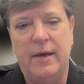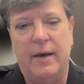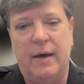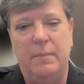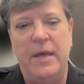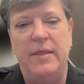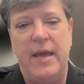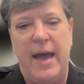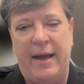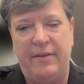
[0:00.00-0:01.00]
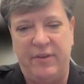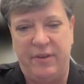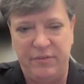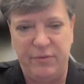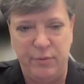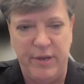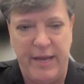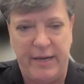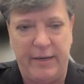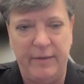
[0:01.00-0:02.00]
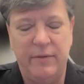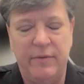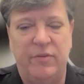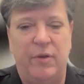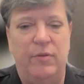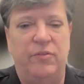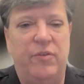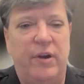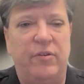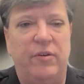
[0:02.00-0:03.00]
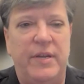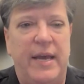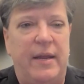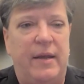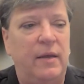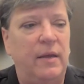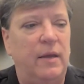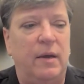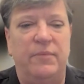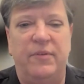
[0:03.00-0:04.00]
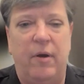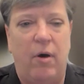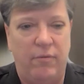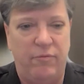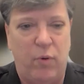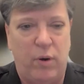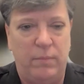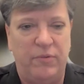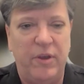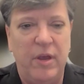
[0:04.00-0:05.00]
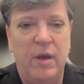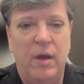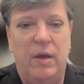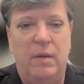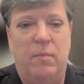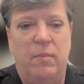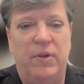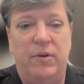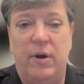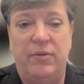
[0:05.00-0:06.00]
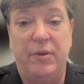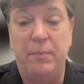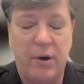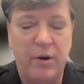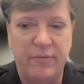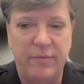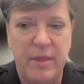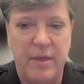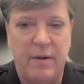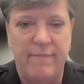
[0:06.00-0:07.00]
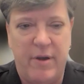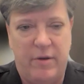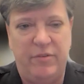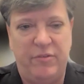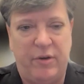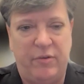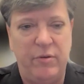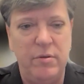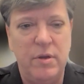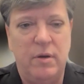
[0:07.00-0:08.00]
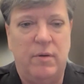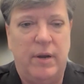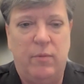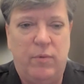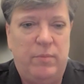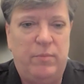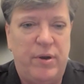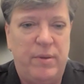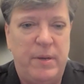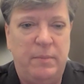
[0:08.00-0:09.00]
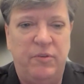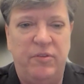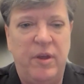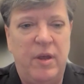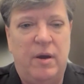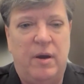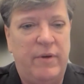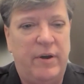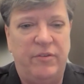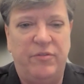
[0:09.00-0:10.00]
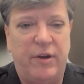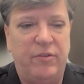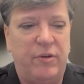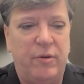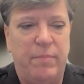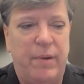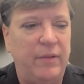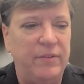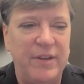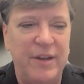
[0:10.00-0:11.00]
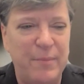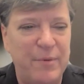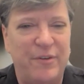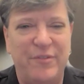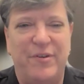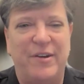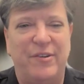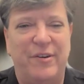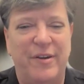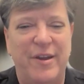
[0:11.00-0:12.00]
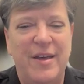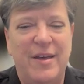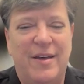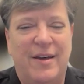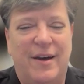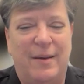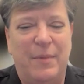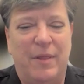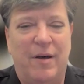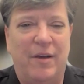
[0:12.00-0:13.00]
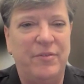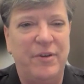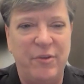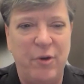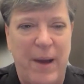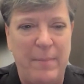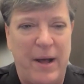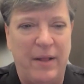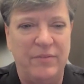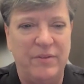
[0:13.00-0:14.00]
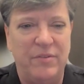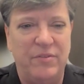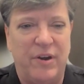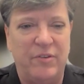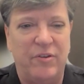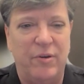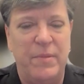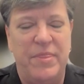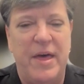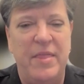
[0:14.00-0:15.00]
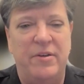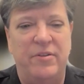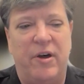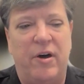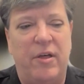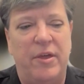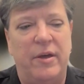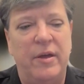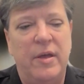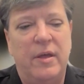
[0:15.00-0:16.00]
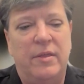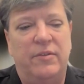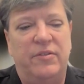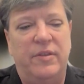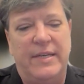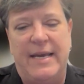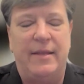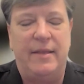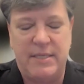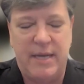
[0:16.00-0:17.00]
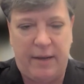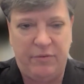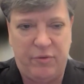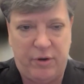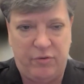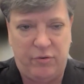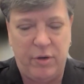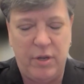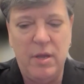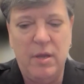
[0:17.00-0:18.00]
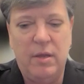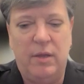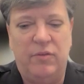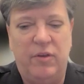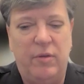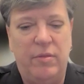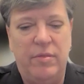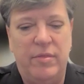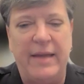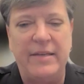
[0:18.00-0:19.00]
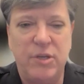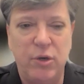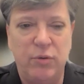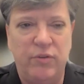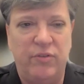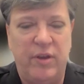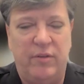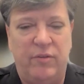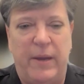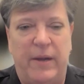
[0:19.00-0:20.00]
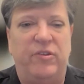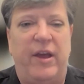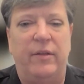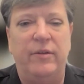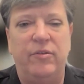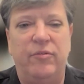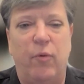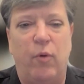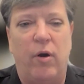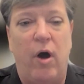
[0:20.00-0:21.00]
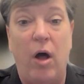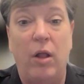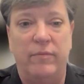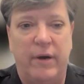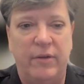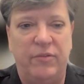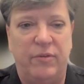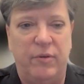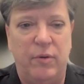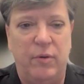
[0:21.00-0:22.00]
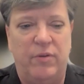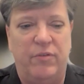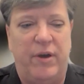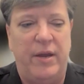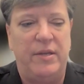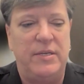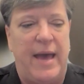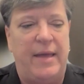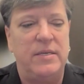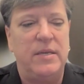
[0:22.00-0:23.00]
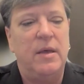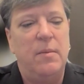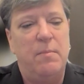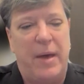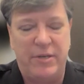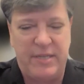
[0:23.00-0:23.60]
and the access to the data. So the structure of the data, it comes in all forms. There are some parts of it that are very structured, right? Written premiums are very structured. Policy numbers are structured. Loss ratio by policy is structured. But then there's all the data that's not structured. And so that too has been a challenge for all of us who are trying to get better